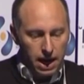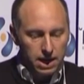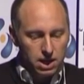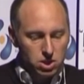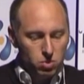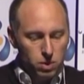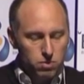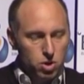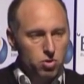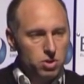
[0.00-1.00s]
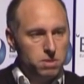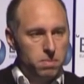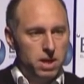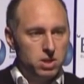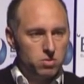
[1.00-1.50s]
And actually we
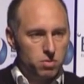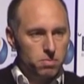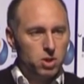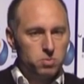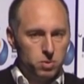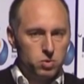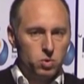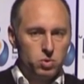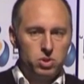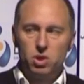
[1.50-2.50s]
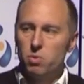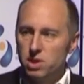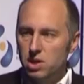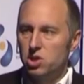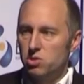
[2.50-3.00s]
recruited patients from multiple sources, so we
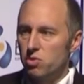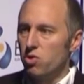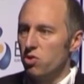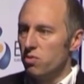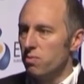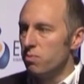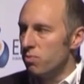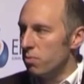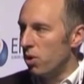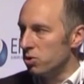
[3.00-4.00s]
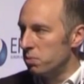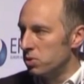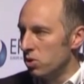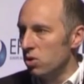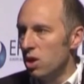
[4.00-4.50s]
didn't just recruit them from
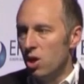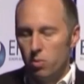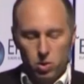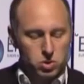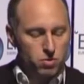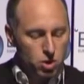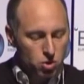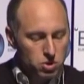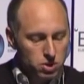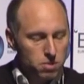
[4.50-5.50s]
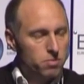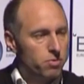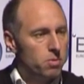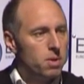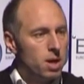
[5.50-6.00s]
hospital, we also recruited them
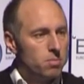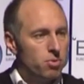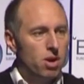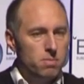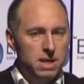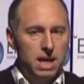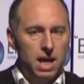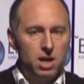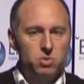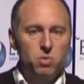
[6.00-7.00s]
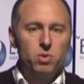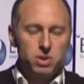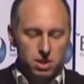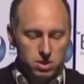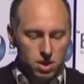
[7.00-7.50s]
from primary care because we
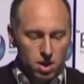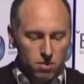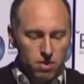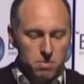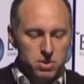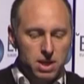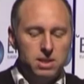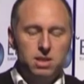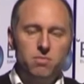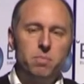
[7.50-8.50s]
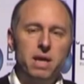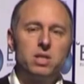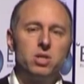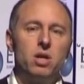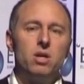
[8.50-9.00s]
wanted as representative
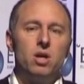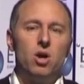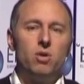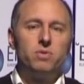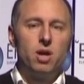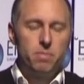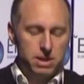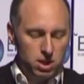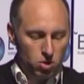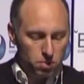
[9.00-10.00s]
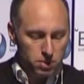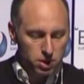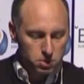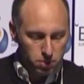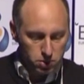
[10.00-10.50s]
picture of diabetic
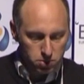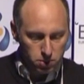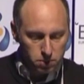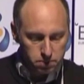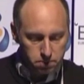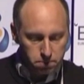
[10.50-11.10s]
neuropathy as possible.